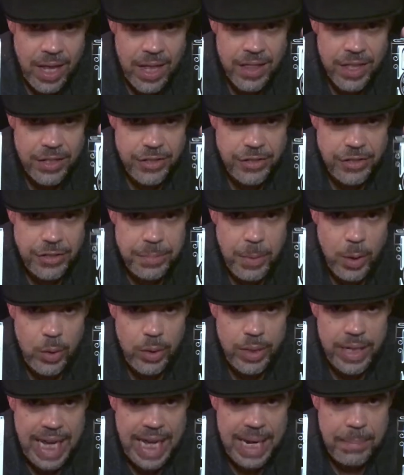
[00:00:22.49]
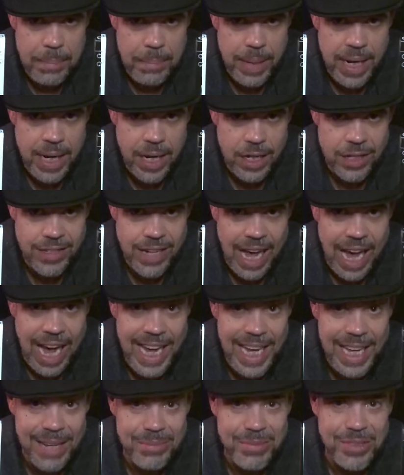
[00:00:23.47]
The smoke and mirrors.
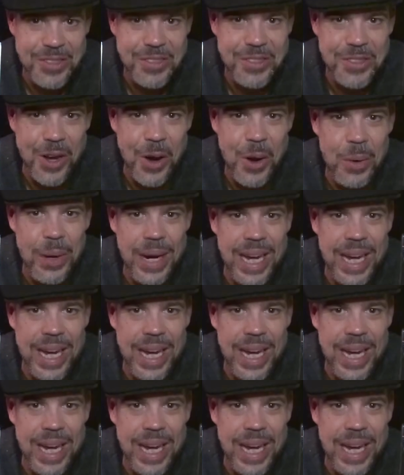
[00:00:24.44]
I am so